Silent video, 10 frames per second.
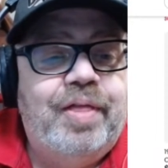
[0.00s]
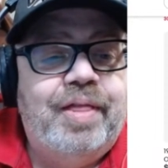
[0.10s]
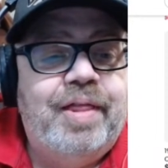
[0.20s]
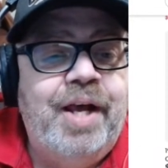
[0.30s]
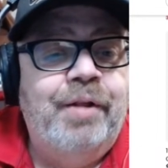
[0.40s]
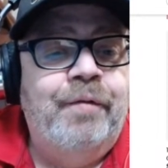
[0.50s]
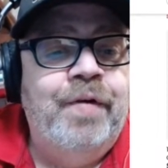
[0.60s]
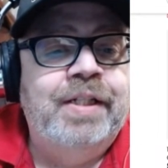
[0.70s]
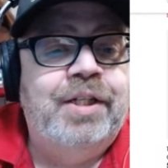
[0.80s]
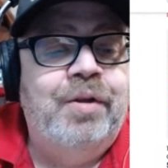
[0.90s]

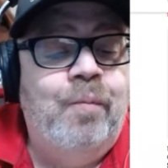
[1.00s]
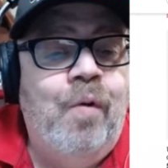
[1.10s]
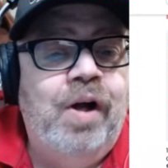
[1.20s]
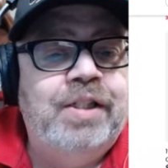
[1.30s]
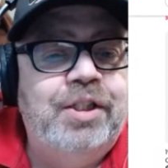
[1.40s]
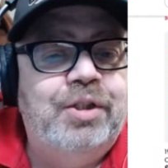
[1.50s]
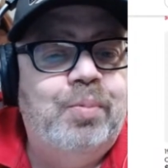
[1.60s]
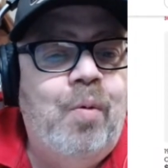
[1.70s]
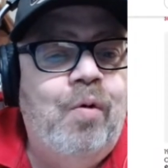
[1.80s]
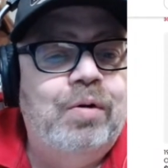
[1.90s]
television and watching
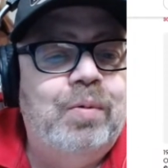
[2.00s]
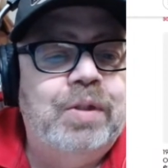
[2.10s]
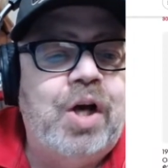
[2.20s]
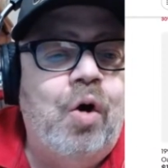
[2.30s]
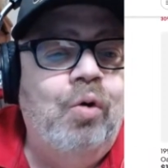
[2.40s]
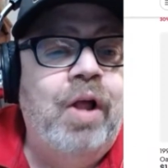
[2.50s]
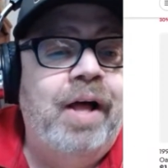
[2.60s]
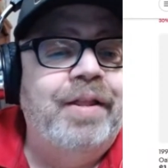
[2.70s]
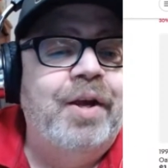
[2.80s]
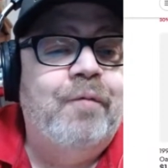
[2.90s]
sports was a whole
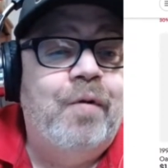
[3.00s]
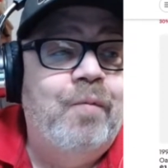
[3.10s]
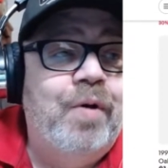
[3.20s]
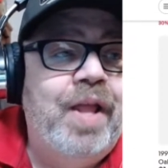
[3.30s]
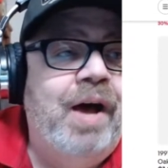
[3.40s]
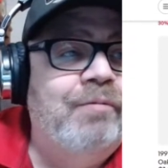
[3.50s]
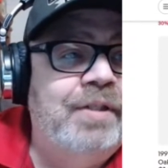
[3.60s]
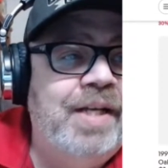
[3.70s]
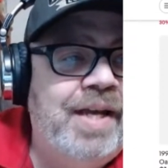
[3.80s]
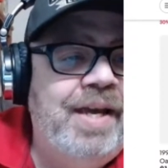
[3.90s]
lot different when I
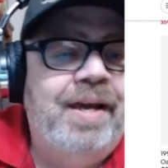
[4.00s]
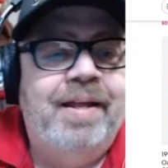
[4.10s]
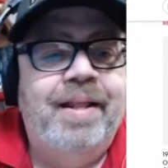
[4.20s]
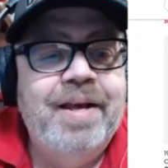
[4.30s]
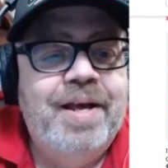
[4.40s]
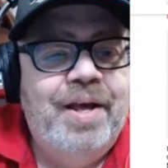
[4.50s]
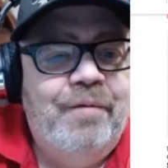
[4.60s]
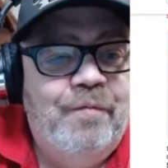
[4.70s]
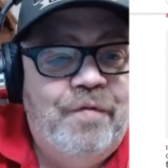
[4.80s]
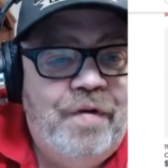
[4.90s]
was a kid
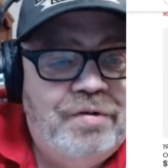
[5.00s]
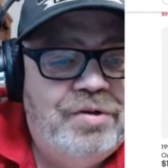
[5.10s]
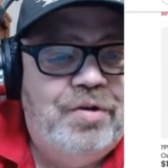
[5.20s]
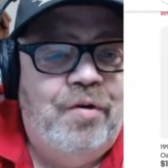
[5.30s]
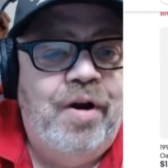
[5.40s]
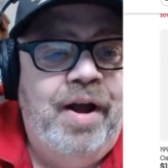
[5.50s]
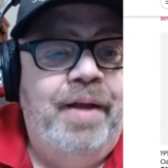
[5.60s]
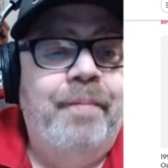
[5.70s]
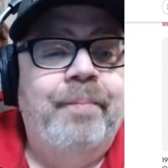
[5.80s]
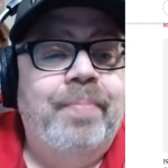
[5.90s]
in first
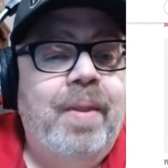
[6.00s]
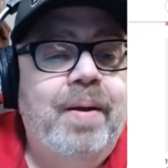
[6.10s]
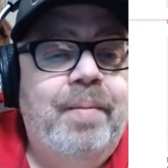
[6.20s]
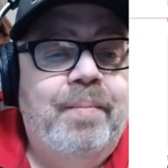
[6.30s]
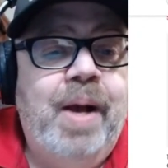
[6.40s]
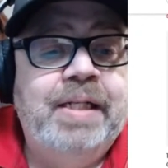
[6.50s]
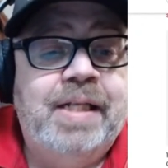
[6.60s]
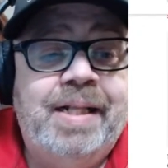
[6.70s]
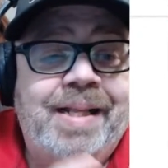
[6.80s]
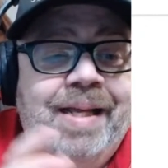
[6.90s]
grade.
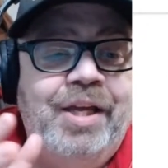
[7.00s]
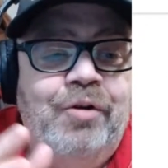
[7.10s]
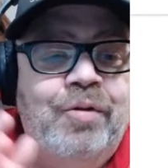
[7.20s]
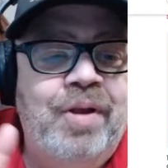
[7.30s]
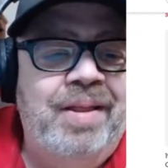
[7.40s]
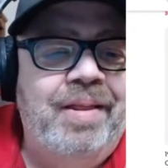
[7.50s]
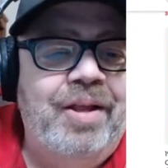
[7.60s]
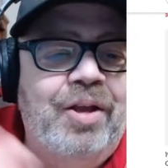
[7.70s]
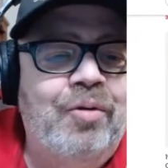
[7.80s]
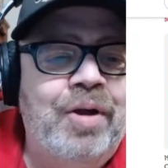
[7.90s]
Basically, you
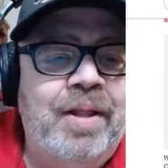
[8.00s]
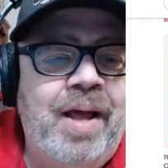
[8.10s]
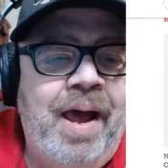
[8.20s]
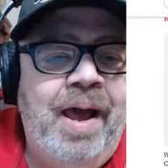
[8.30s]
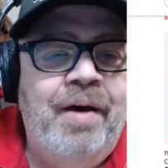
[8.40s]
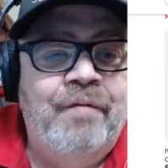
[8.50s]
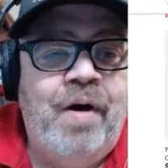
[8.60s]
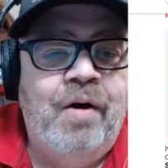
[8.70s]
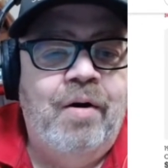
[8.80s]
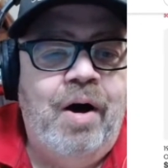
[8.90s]
didn't have
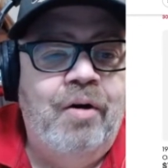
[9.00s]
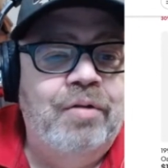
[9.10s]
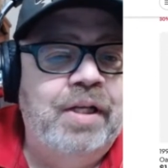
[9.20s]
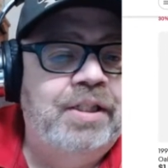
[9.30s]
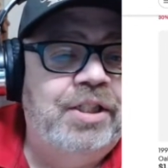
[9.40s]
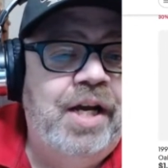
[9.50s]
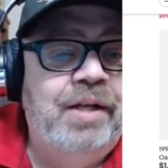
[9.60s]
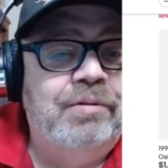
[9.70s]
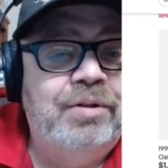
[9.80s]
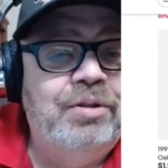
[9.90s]
all these
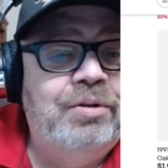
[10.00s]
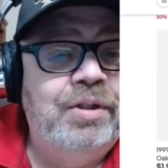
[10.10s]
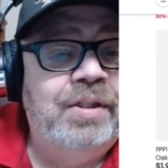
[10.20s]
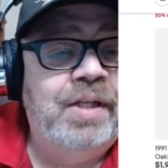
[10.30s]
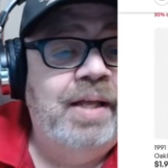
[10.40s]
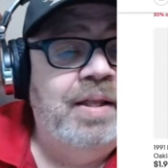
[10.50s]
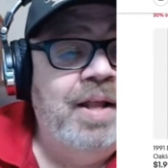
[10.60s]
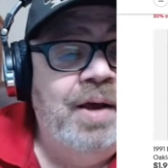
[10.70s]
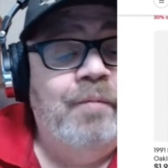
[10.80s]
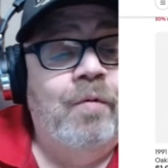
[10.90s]
channels. You just had the
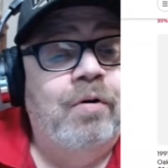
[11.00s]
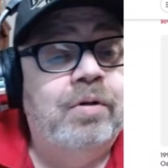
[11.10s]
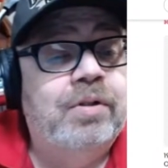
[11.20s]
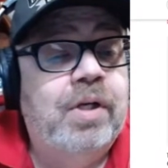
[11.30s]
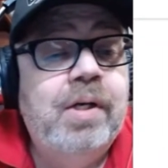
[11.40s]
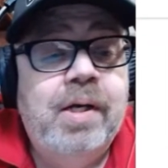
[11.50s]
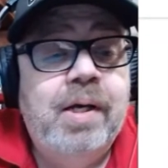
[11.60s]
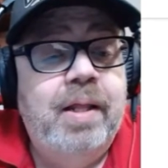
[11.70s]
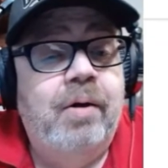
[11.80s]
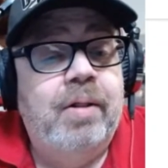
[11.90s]
networks,
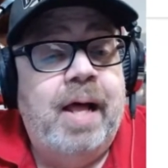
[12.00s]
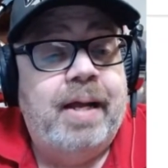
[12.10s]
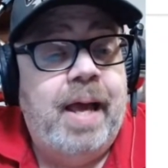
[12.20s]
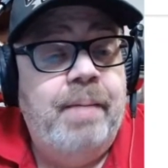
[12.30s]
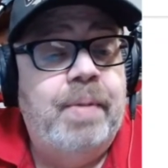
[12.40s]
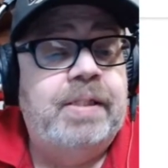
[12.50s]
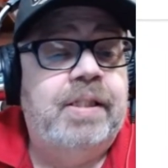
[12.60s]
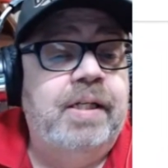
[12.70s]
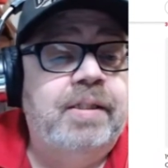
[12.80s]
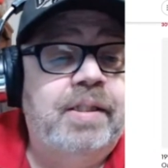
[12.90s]
like
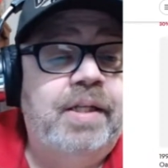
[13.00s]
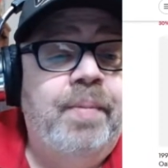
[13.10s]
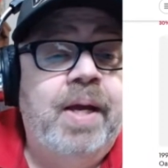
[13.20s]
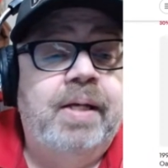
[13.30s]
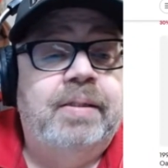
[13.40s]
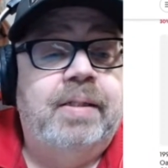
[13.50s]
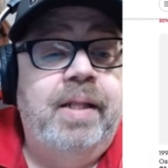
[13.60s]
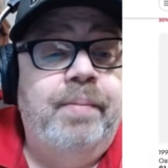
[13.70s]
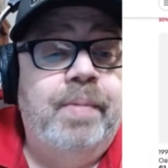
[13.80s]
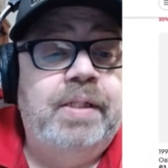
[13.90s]
ABC, CBS, and
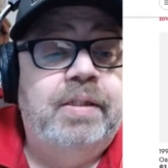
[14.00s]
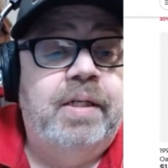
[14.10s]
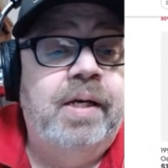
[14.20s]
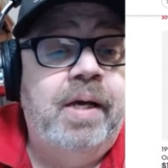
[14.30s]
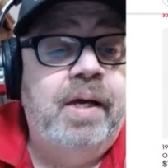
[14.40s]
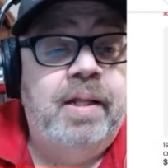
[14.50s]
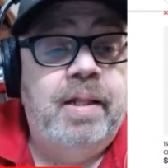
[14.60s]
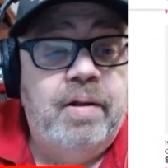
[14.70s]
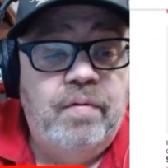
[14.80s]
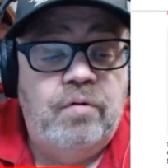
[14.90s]
NBC, and
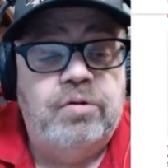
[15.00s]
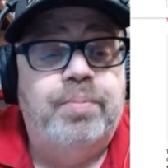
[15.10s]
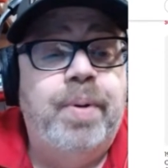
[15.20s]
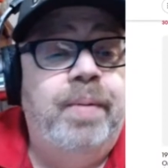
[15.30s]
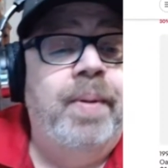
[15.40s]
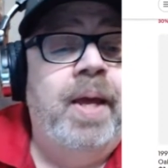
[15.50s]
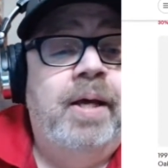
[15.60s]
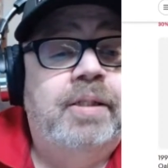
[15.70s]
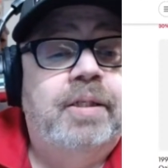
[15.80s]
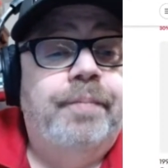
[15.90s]
of course
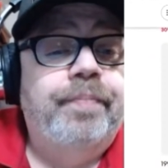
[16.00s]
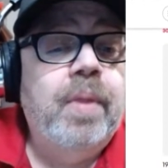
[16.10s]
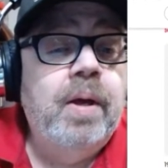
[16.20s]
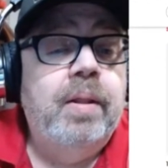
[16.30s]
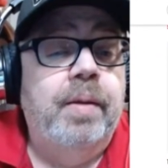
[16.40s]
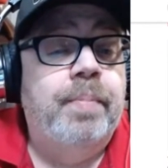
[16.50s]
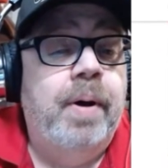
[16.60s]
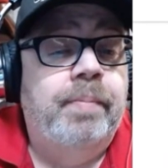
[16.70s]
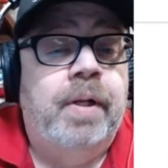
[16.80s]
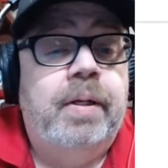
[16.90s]
PBS, the
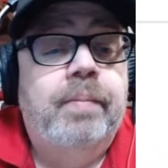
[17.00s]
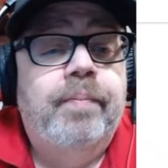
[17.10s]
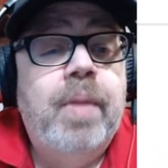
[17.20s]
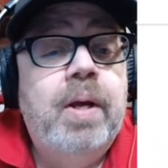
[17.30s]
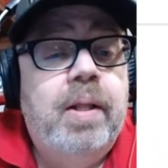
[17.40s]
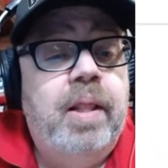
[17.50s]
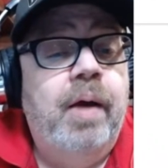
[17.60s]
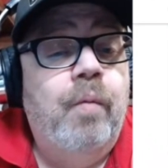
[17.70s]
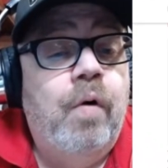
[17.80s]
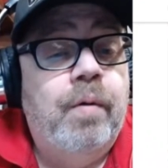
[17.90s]
public
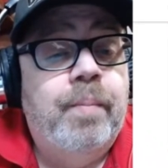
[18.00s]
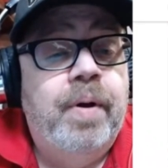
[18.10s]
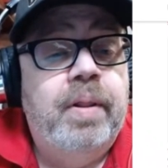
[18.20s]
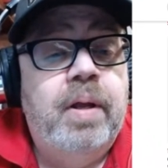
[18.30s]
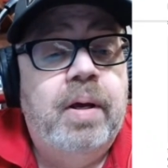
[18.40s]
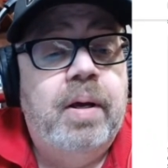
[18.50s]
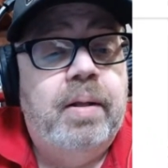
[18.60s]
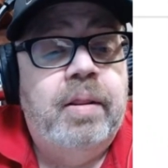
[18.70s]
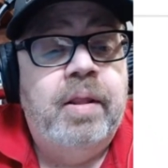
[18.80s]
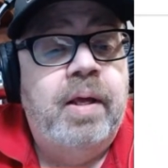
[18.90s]
network. But
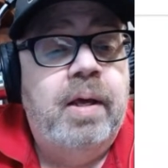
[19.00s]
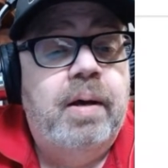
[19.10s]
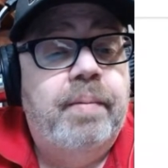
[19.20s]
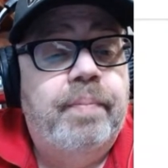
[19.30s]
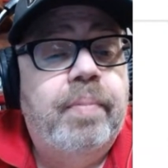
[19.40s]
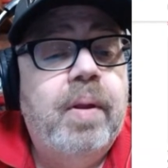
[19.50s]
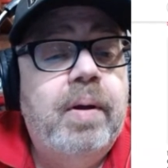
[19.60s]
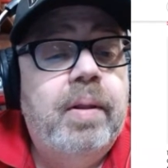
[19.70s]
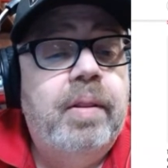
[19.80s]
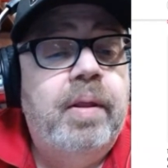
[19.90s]
the
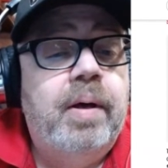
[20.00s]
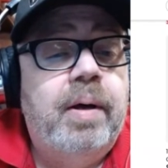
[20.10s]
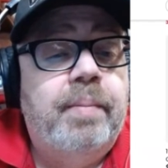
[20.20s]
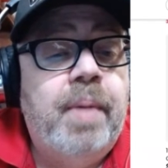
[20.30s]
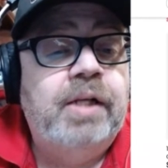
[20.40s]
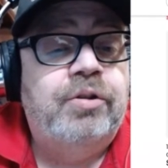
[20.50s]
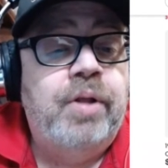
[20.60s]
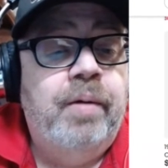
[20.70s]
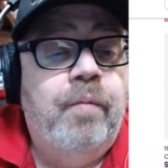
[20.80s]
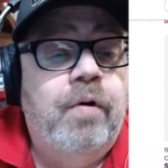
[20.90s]
major
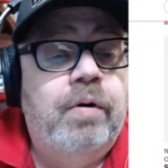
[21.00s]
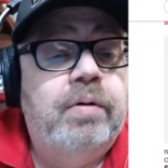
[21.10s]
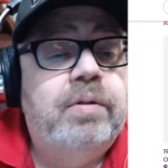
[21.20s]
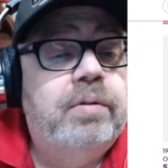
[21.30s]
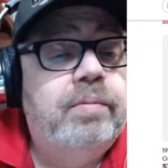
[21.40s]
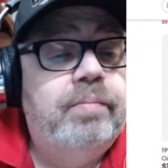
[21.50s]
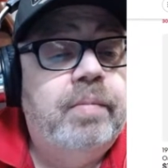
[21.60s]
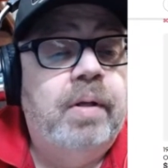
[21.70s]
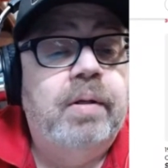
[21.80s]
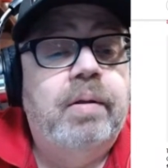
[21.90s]
networks,
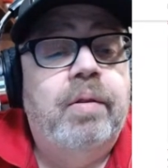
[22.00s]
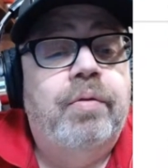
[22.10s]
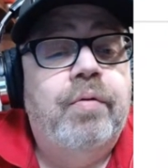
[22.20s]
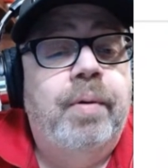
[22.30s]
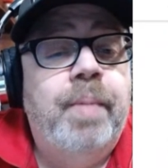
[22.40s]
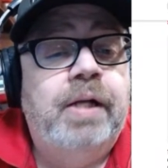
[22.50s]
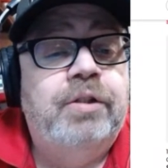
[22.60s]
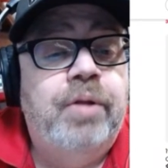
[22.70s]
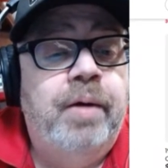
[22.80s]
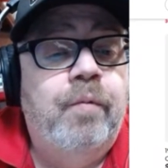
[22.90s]
the three major
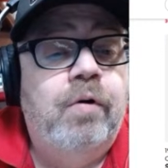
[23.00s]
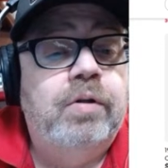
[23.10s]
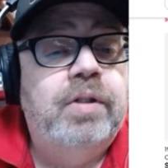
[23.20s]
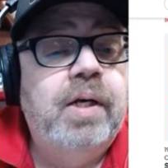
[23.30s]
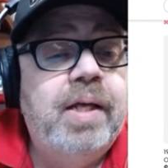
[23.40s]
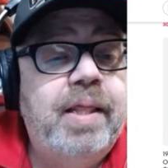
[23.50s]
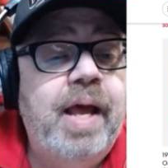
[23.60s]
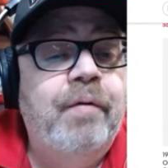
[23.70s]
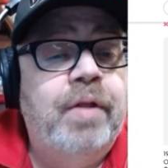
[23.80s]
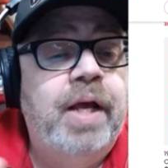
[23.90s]
networks,
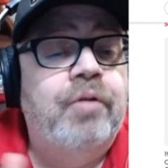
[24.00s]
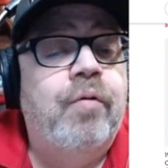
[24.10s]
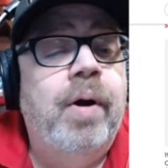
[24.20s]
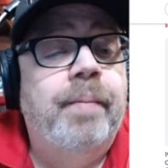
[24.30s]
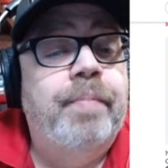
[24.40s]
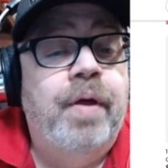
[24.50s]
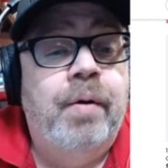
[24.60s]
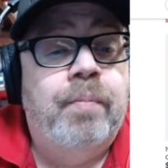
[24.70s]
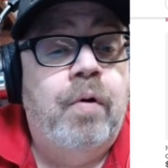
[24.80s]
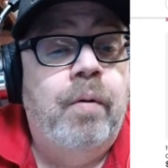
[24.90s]
they would interrupt their
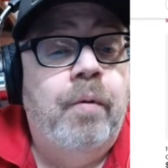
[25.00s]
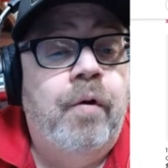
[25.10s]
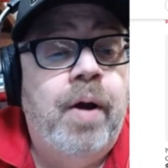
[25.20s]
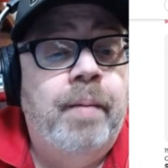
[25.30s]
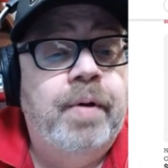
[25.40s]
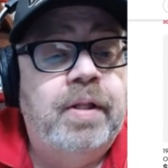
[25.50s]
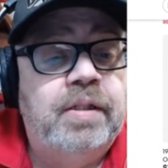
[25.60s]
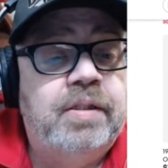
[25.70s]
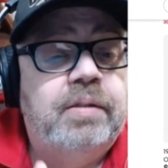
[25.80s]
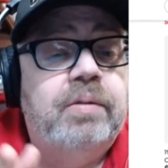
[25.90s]
programming
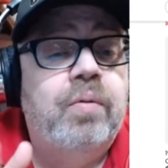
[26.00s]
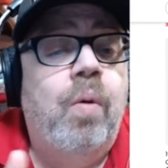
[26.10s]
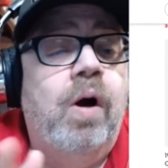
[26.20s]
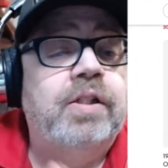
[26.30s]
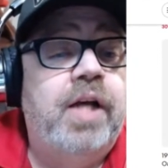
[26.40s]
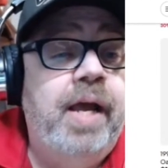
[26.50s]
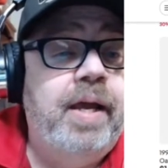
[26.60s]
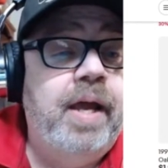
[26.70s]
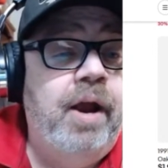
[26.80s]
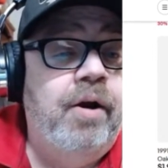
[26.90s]
to watch
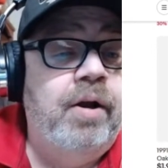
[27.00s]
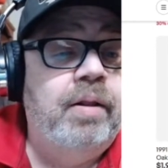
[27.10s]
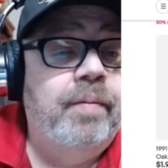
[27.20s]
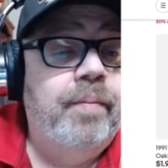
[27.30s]
Hank Aaron,